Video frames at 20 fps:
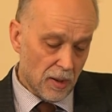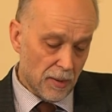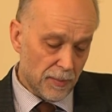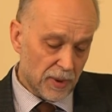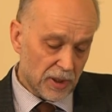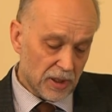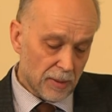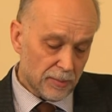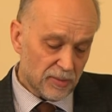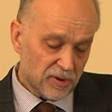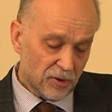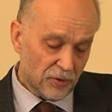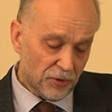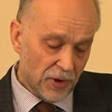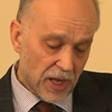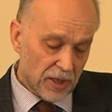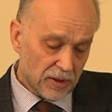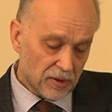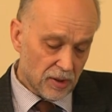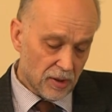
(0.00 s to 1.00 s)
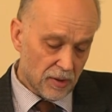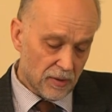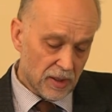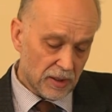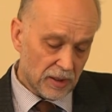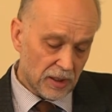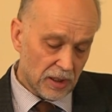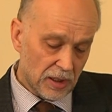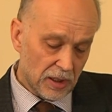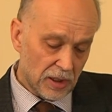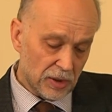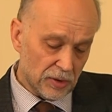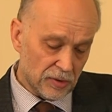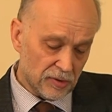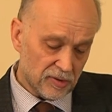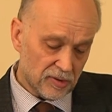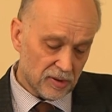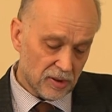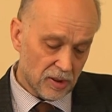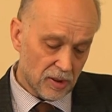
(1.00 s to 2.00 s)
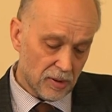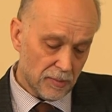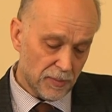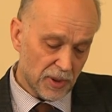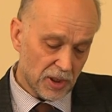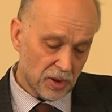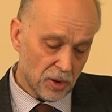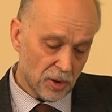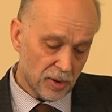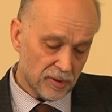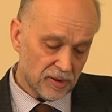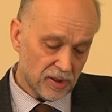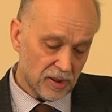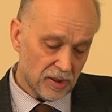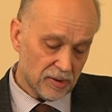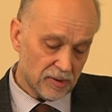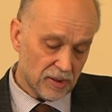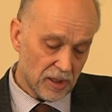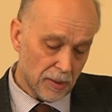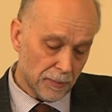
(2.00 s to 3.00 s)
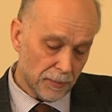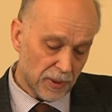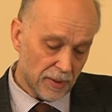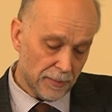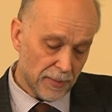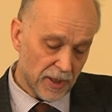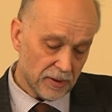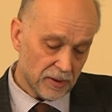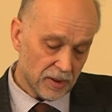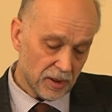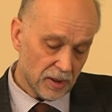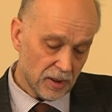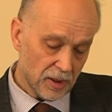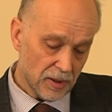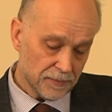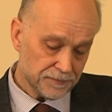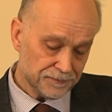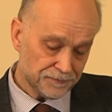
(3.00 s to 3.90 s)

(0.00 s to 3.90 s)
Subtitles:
becomes greater than he is because he is implementing